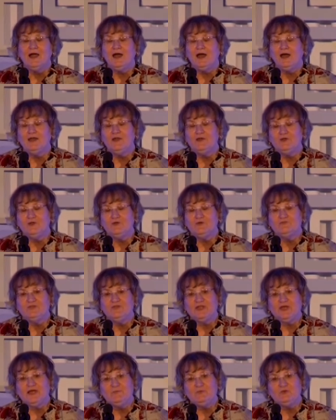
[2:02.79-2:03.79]
I don't know if the
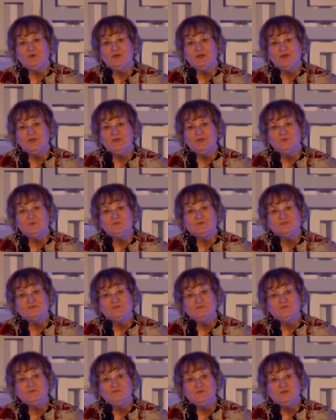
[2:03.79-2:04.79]
librarian was
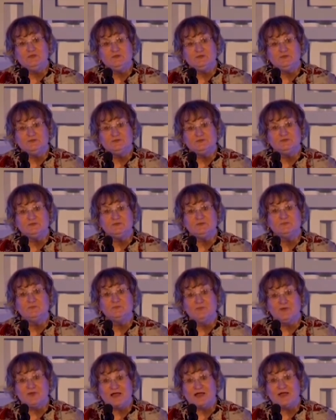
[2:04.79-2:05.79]
confused,
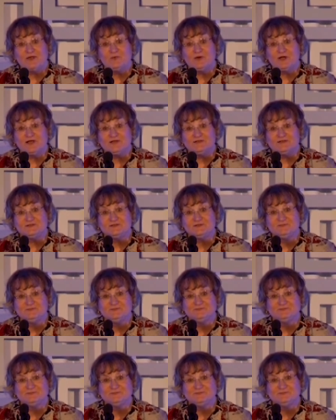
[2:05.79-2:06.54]
but I was.